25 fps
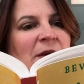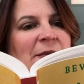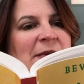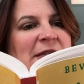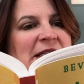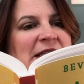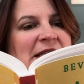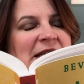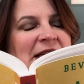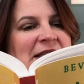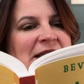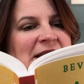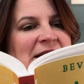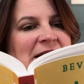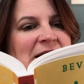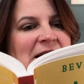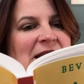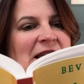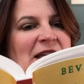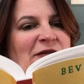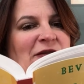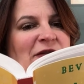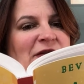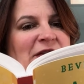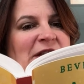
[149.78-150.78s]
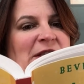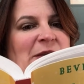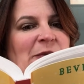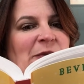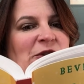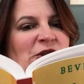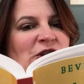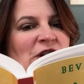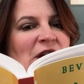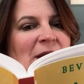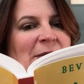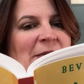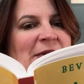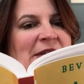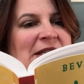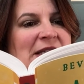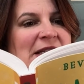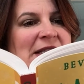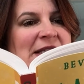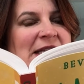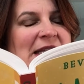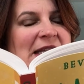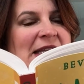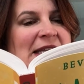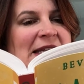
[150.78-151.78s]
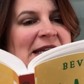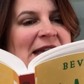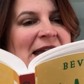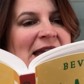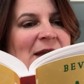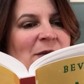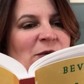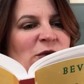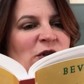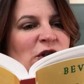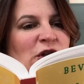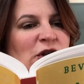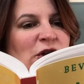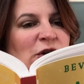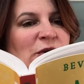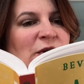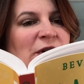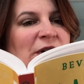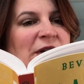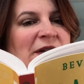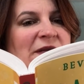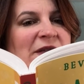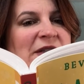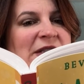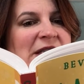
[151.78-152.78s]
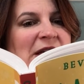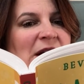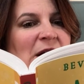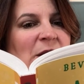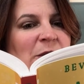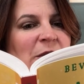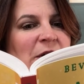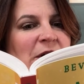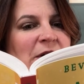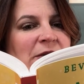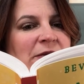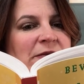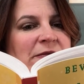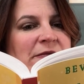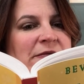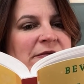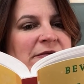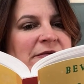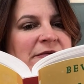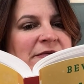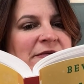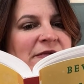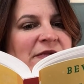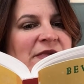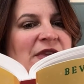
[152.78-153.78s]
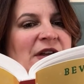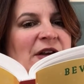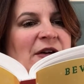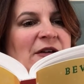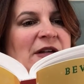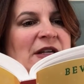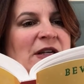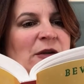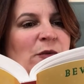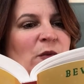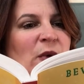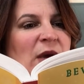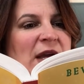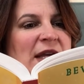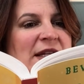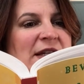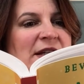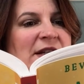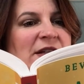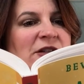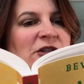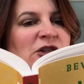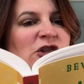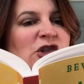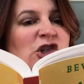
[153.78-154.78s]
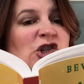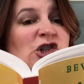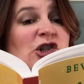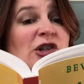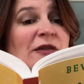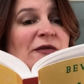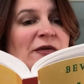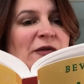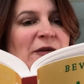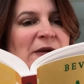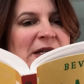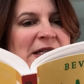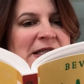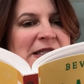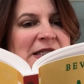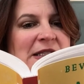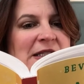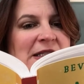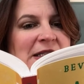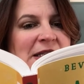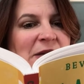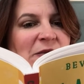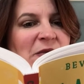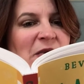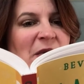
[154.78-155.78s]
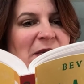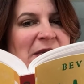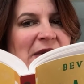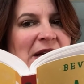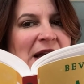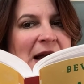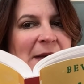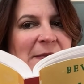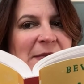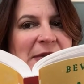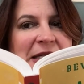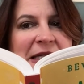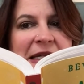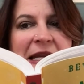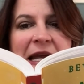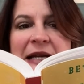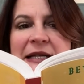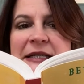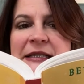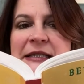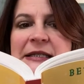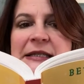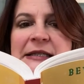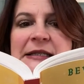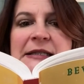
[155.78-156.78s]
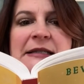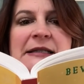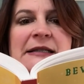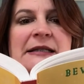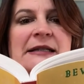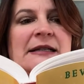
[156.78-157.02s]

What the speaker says: inside the sleeve of his pajamas until he came to the crook of his elbow. There he waited, shivering, to see what would happen next.